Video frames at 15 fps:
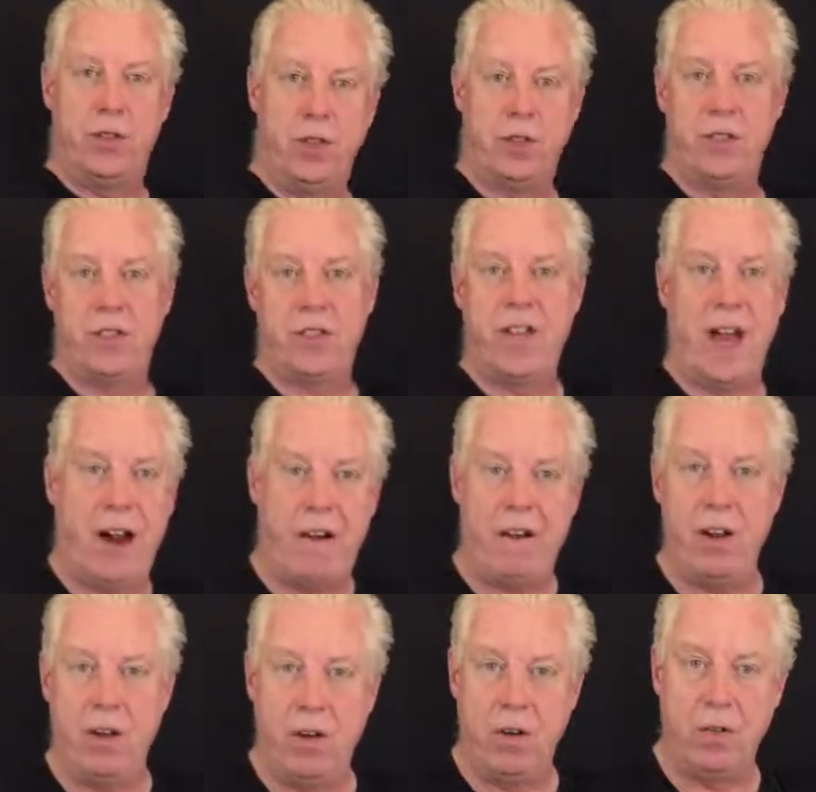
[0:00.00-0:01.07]
They just carry
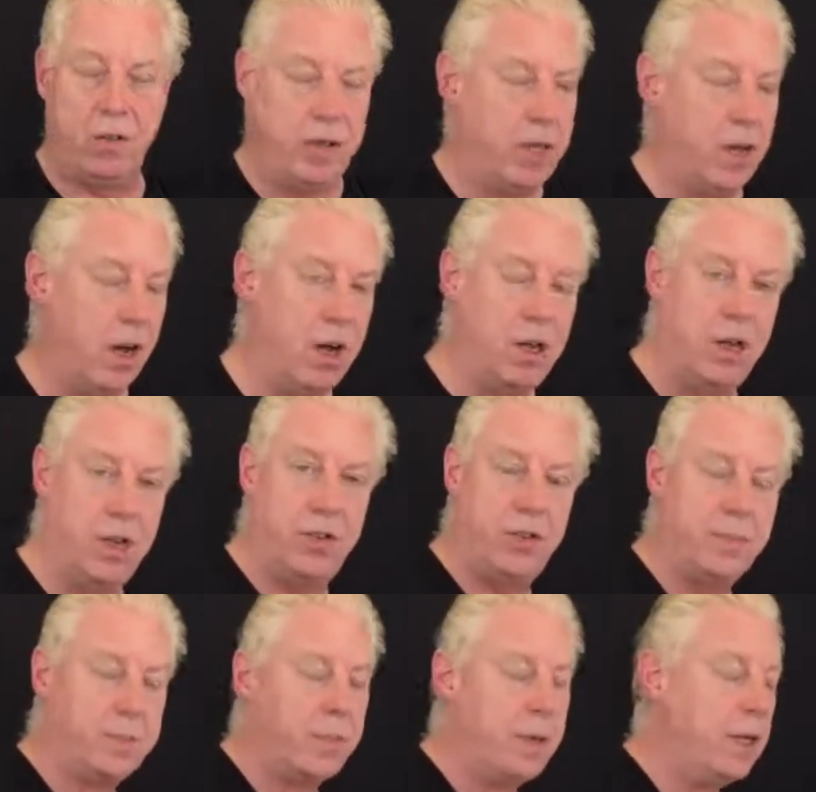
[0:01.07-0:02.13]
on regardless
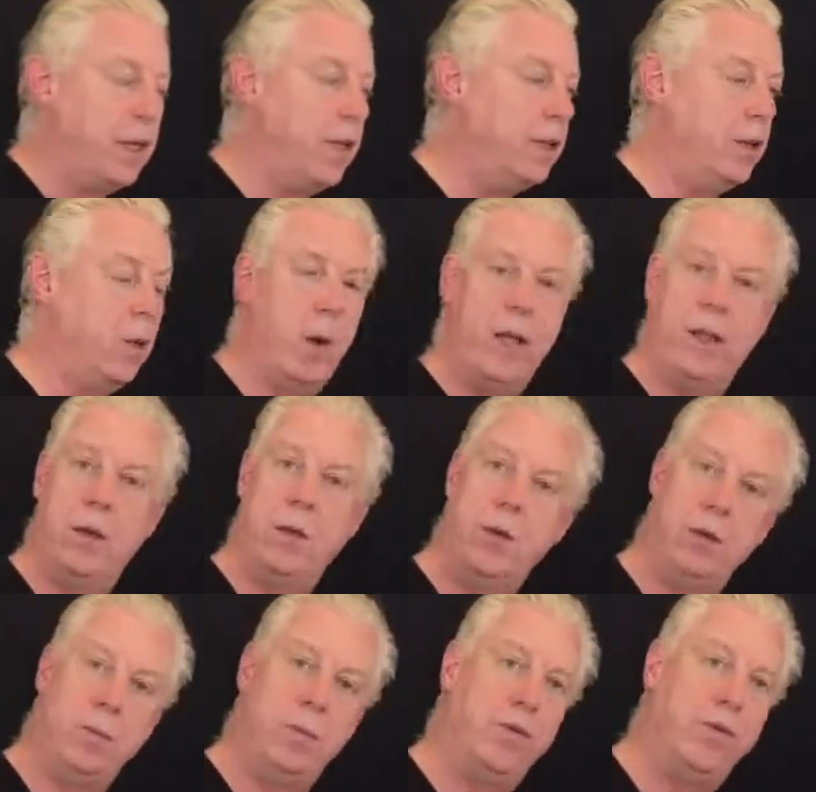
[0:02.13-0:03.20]
in the way they were
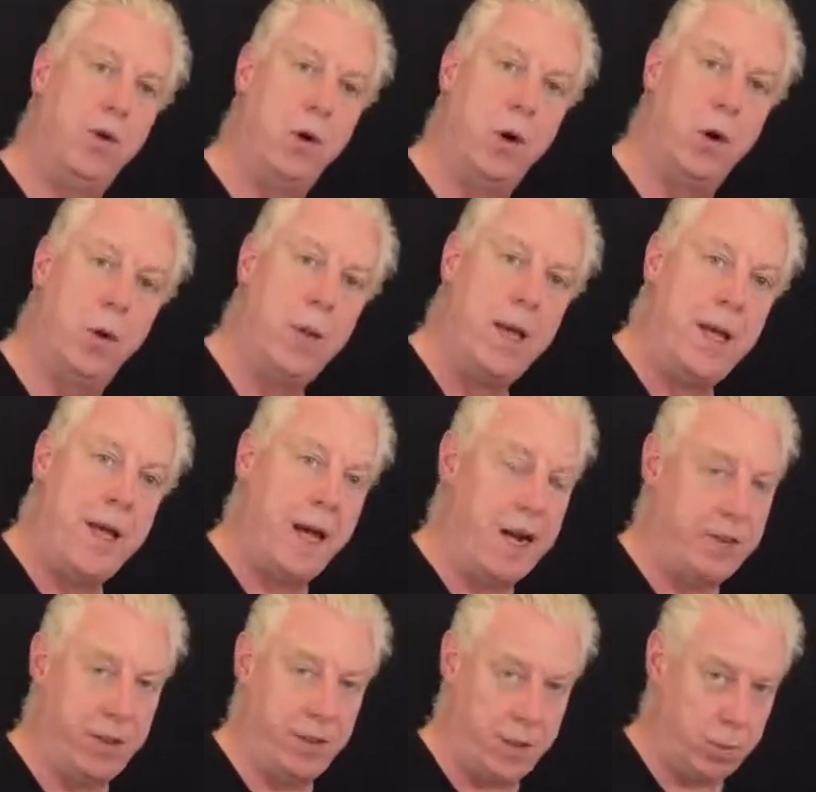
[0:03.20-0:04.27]
doing before, and
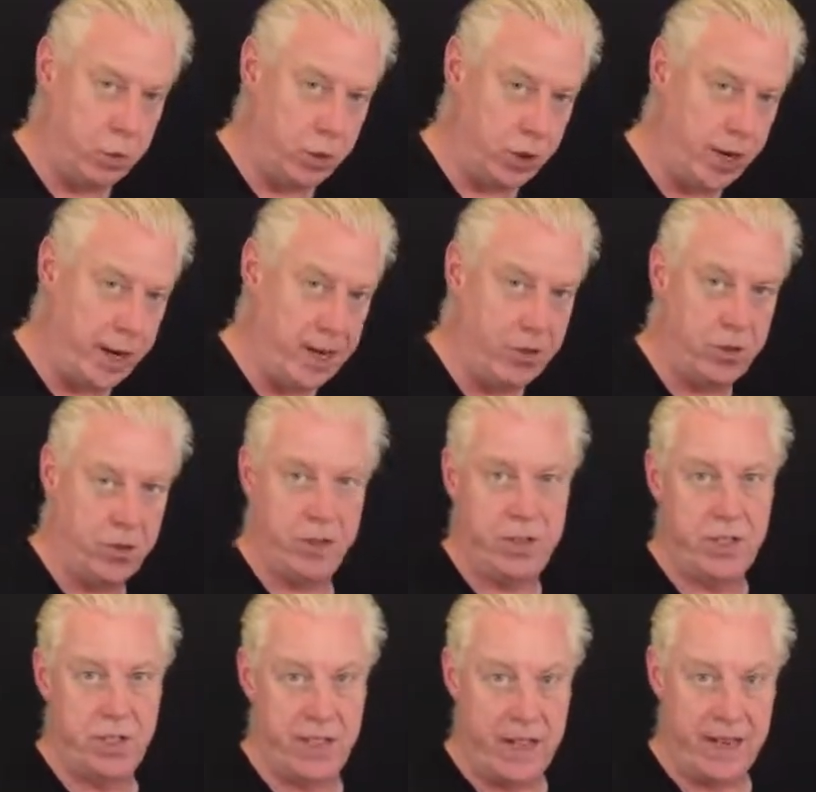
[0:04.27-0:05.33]
everything will change. And
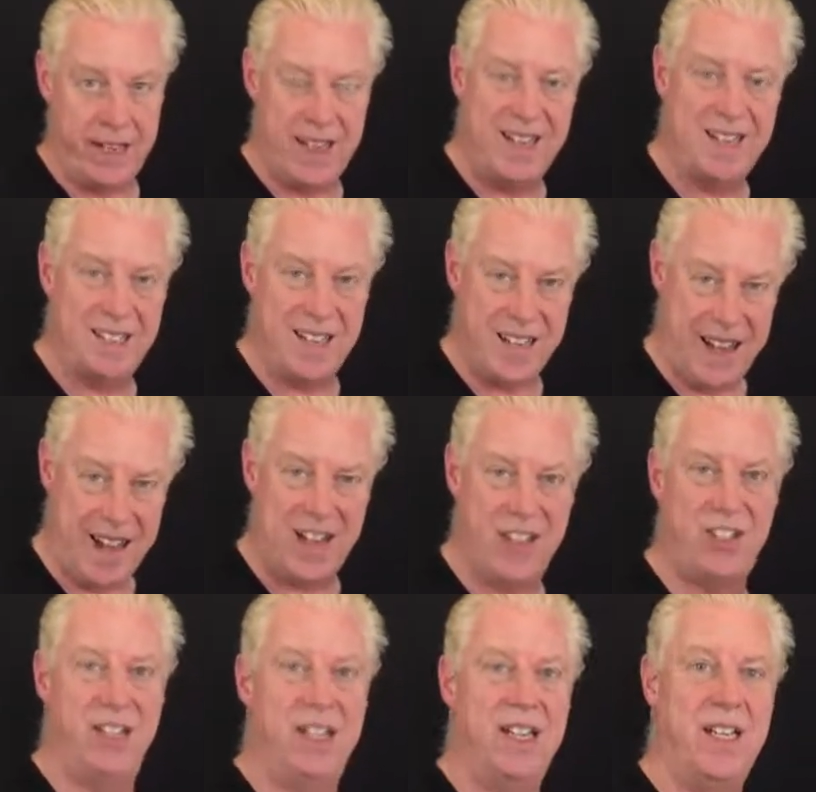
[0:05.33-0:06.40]
obviously that isn't
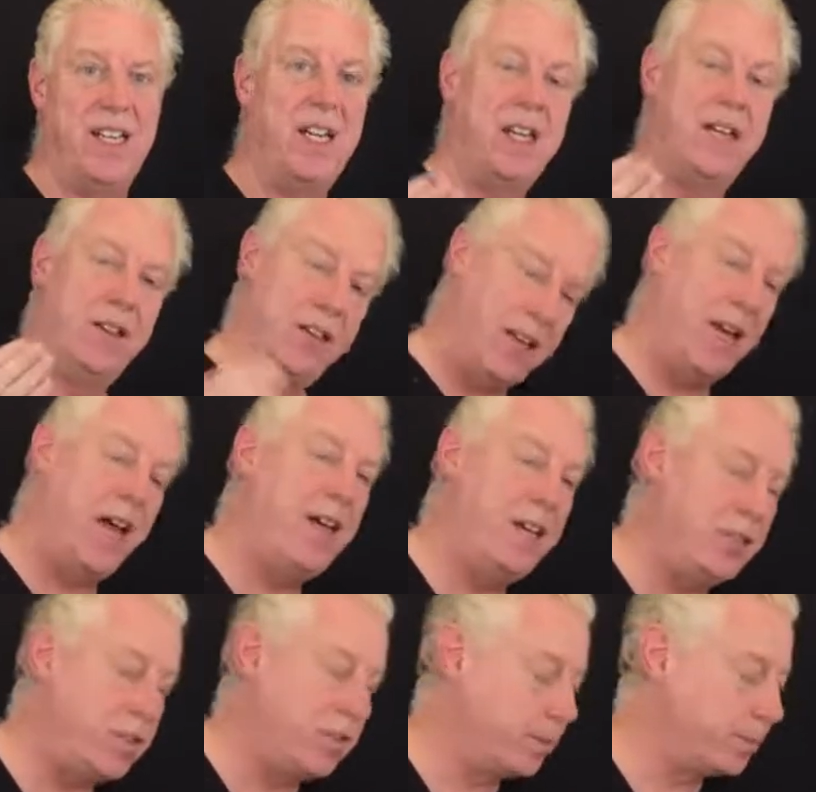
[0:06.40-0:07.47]
actually the
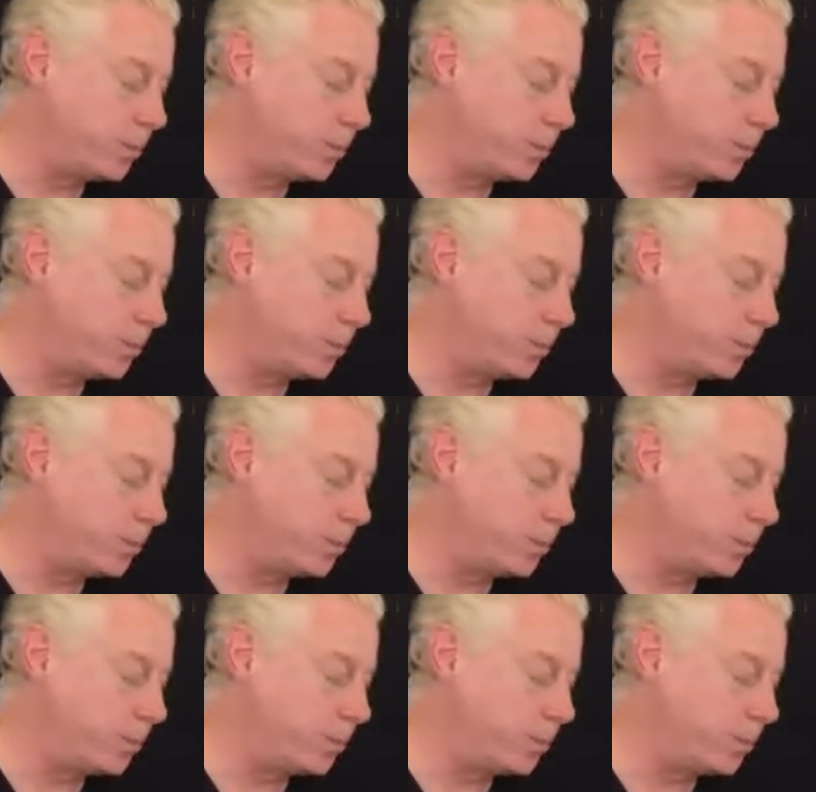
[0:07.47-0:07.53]
case.